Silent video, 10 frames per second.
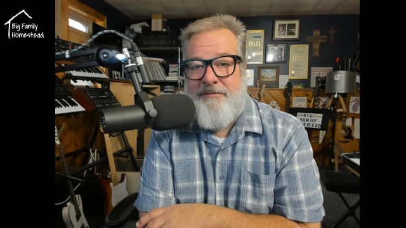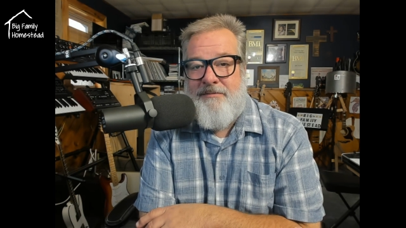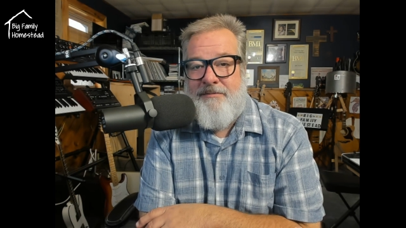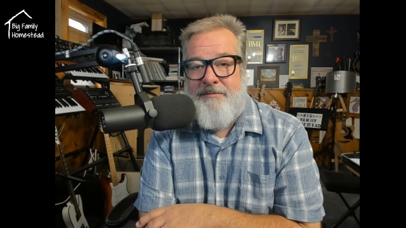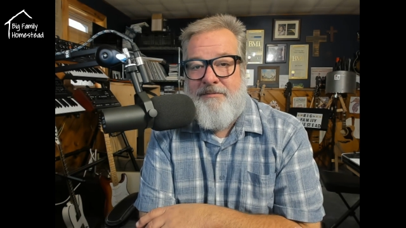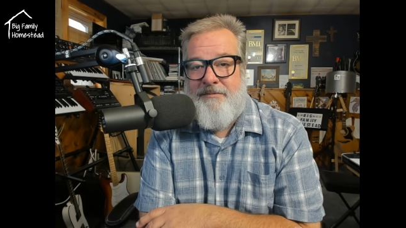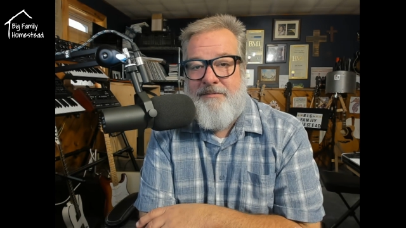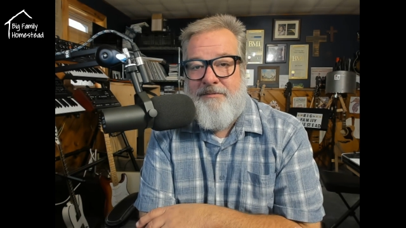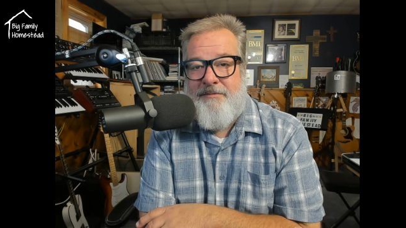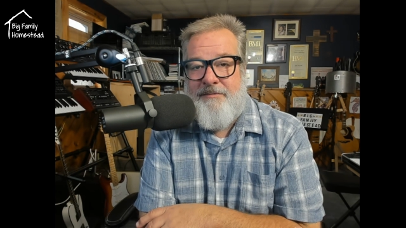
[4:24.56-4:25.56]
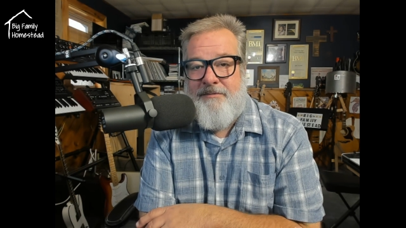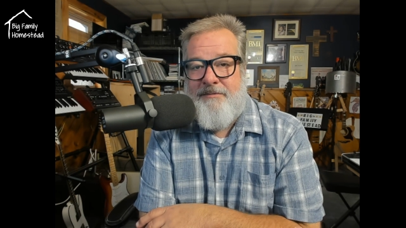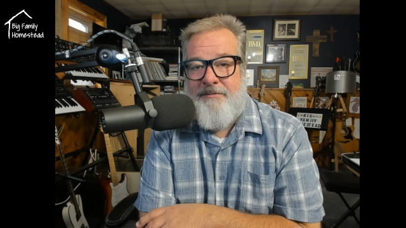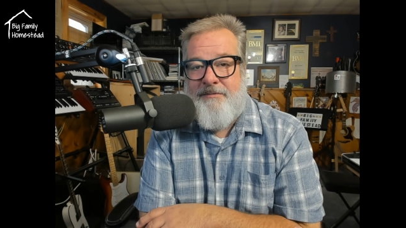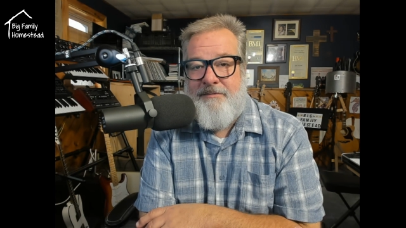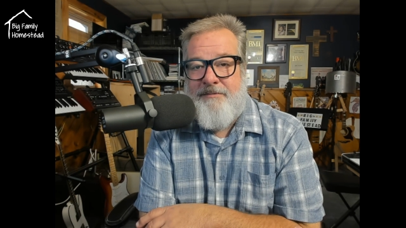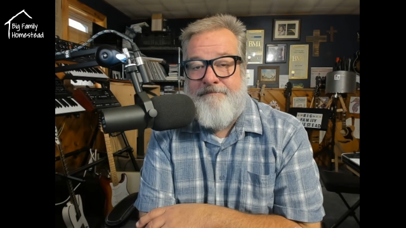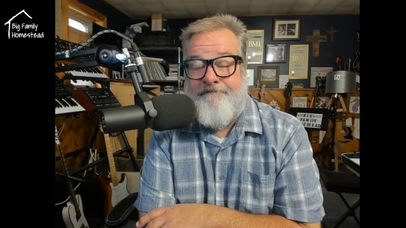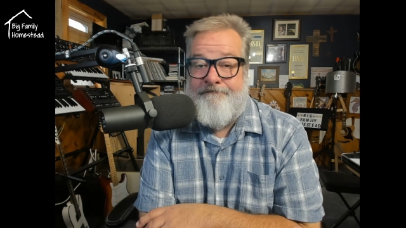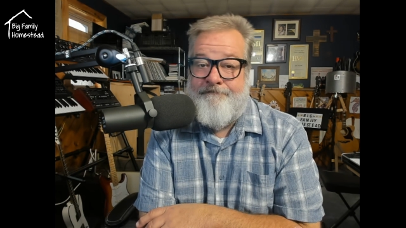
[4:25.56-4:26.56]

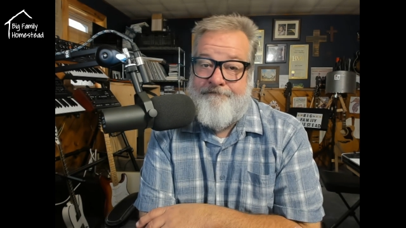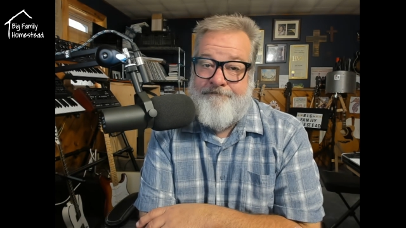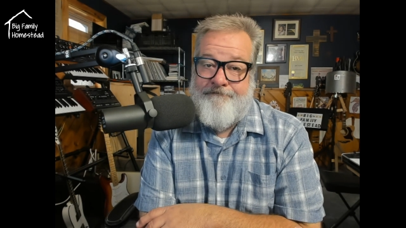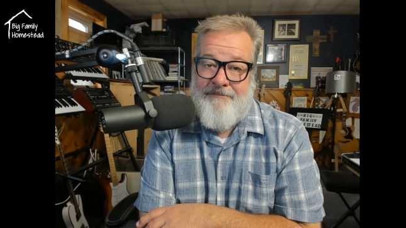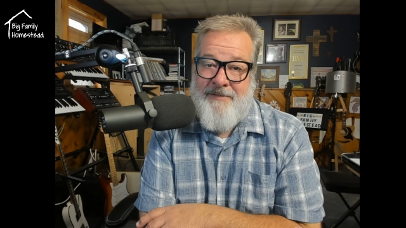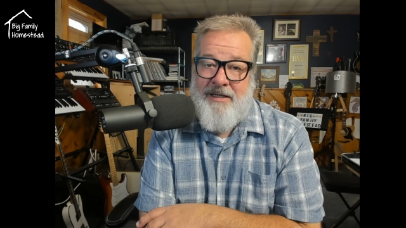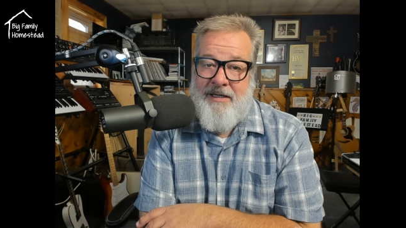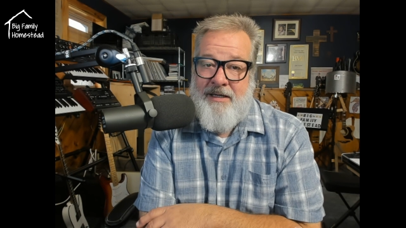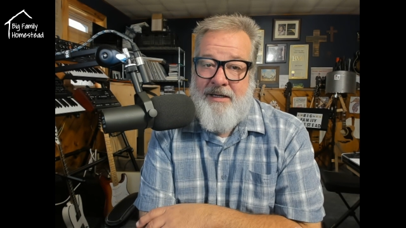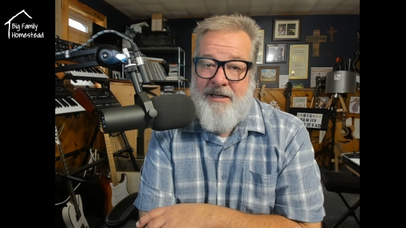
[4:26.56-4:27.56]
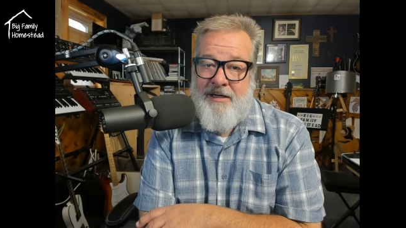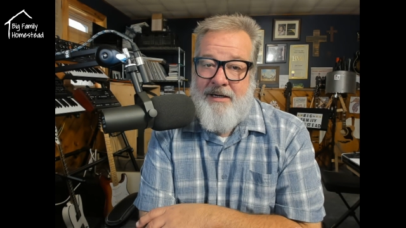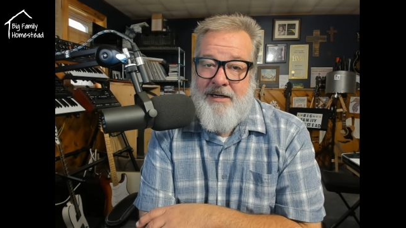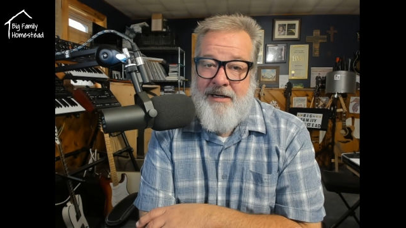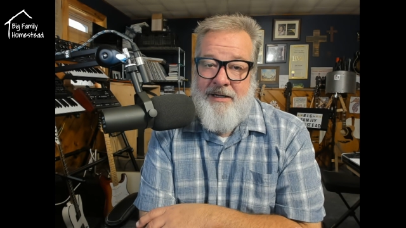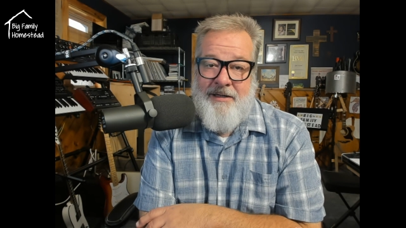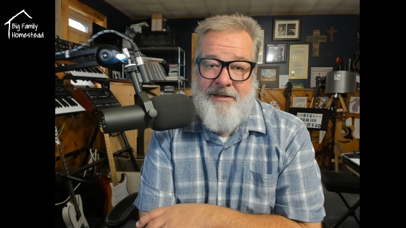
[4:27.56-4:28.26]
(silence)